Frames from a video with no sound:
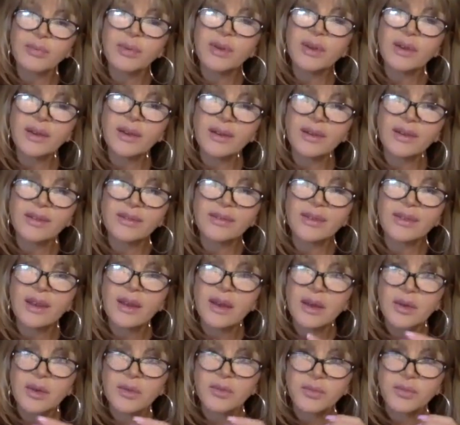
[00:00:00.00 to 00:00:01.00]
because
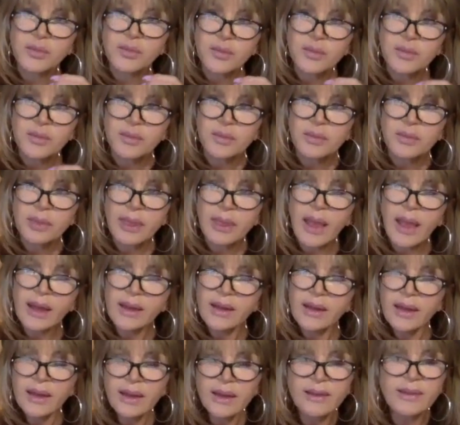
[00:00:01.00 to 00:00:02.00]

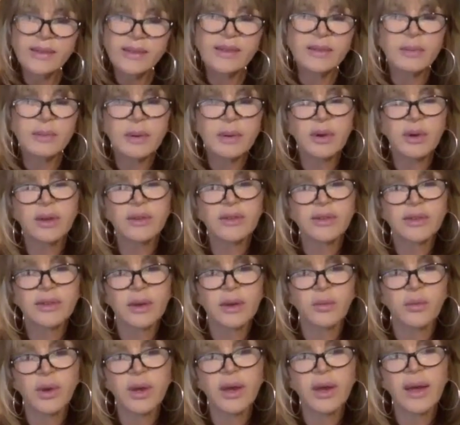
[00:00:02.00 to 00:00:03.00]
any experience
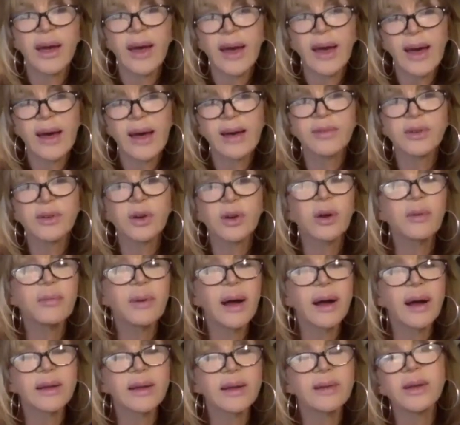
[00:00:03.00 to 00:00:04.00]
that we have in our
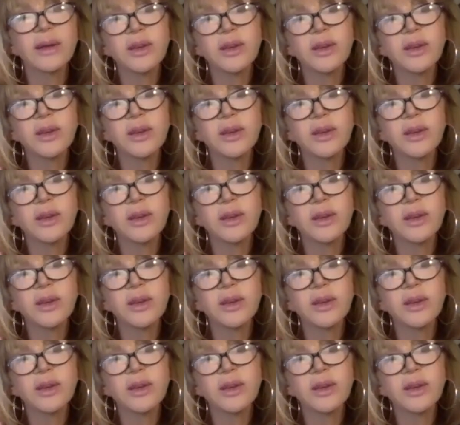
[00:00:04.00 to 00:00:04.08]
body,